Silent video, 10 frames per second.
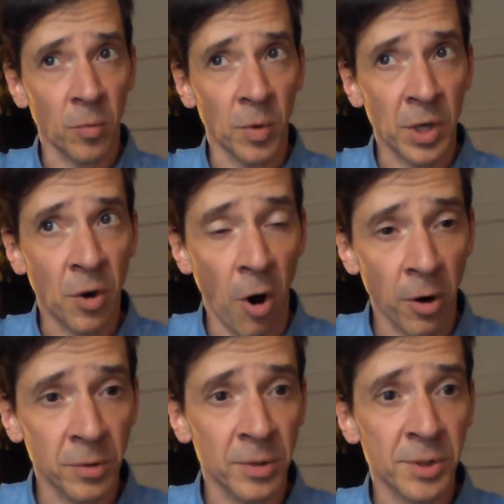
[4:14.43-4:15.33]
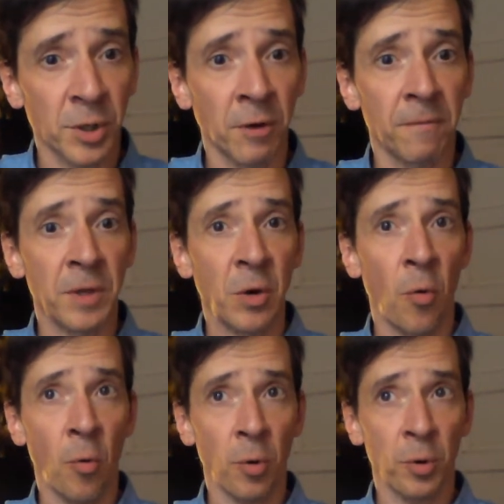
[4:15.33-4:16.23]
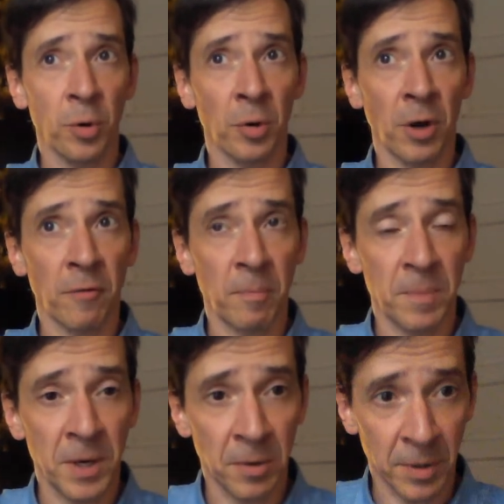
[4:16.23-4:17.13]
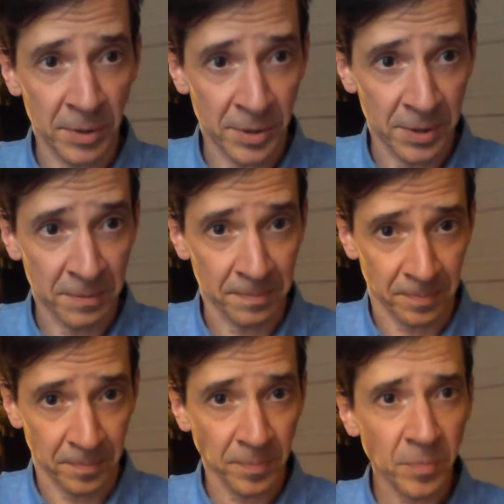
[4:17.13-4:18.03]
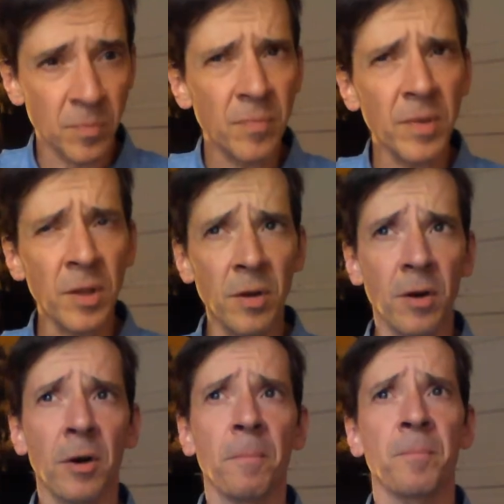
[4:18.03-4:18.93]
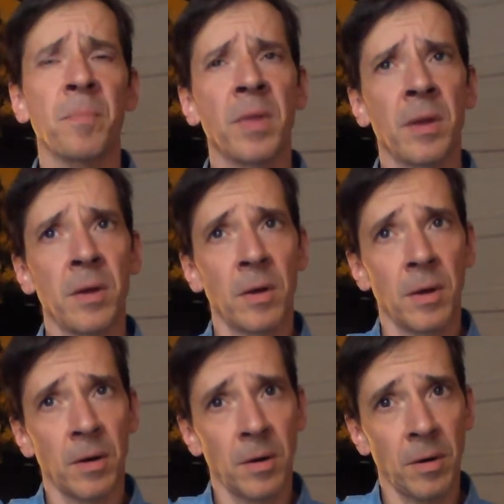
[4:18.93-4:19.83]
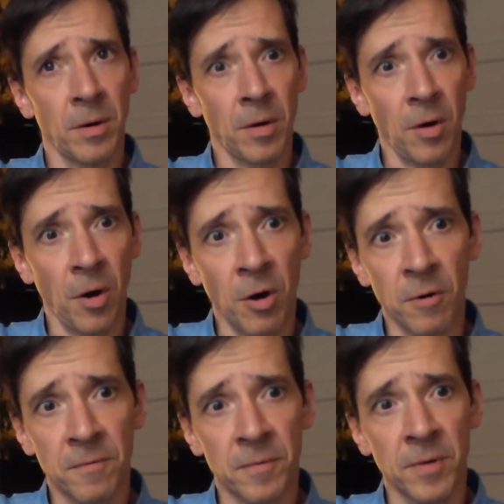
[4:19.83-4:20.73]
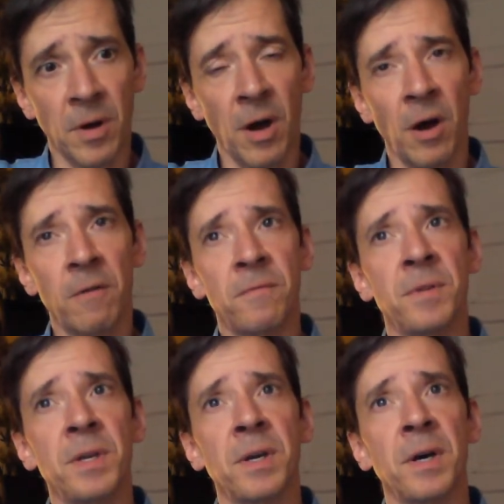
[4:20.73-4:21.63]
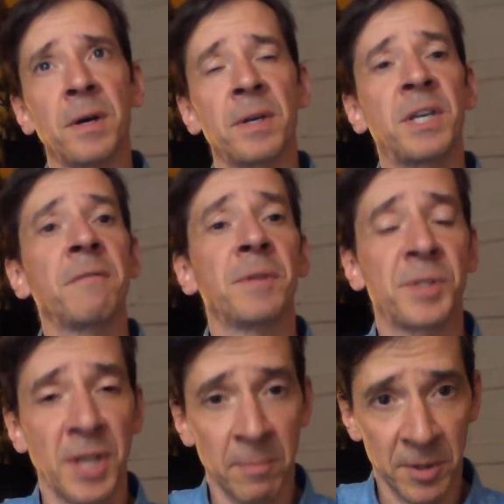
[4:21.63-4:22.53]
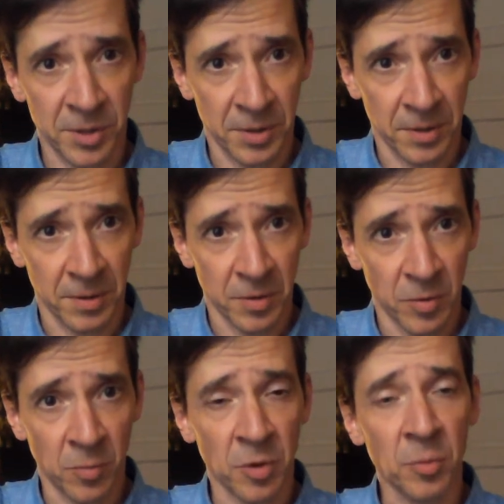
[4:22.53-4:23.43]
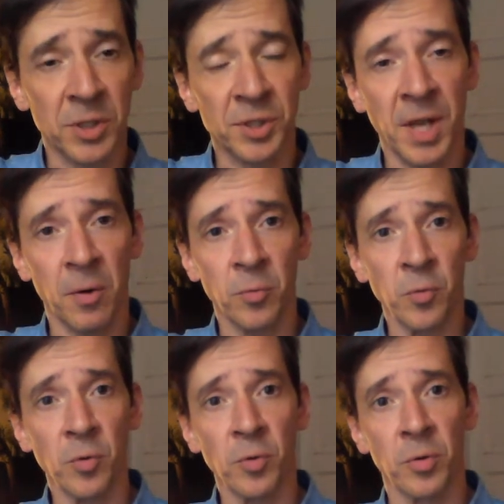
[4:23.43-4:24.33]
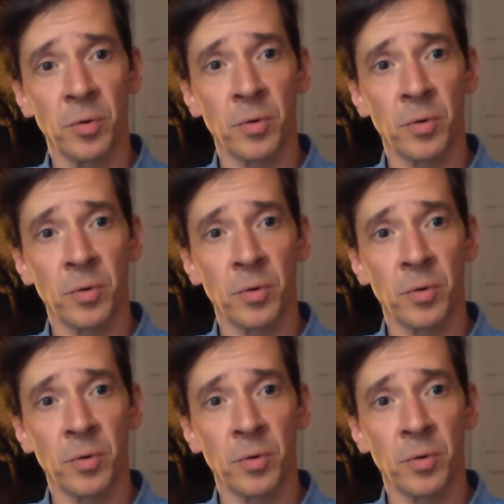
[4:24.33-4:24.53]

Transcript: regardless of the order of appearance of the given statements with which that rule